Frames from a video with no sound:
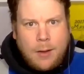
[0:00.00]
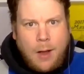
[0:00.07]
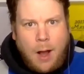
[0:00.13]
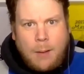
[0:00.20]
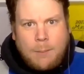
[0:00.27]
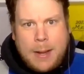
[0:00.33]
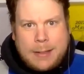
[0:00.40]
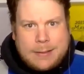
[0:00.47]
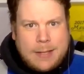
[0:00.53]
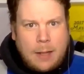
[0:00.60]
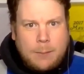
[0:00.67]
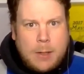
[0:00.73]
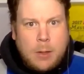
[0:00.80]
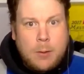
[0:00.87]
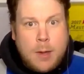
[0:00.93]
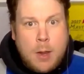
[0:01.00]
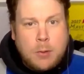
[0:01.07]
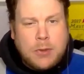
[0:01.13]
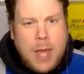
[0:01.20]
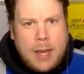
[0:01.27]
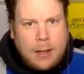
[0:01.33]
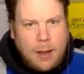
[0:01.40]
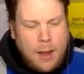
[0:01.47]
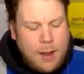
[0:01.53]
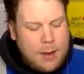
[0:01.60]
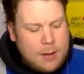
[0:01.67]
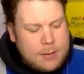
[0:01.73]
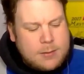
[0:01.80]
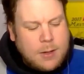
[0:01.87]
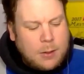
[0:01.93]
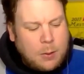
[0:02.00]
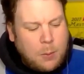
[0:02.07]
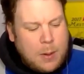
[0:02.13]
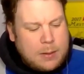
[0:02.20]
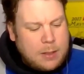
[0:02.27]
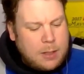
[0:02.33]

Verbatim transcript: comment, tell me who you think is going to win